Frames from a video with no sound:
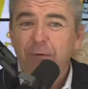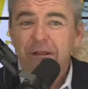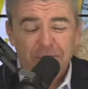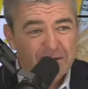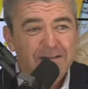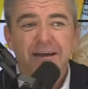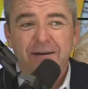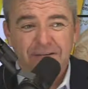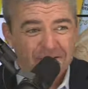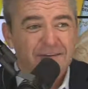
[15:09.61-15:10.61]

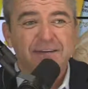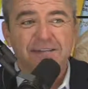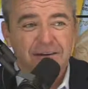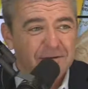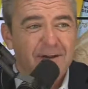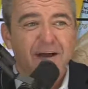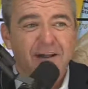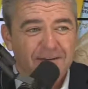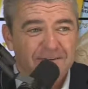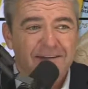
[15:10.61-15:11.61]

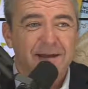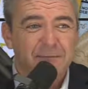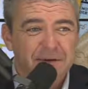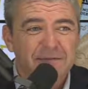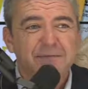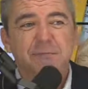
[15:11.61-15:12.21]
$43,600 is how much.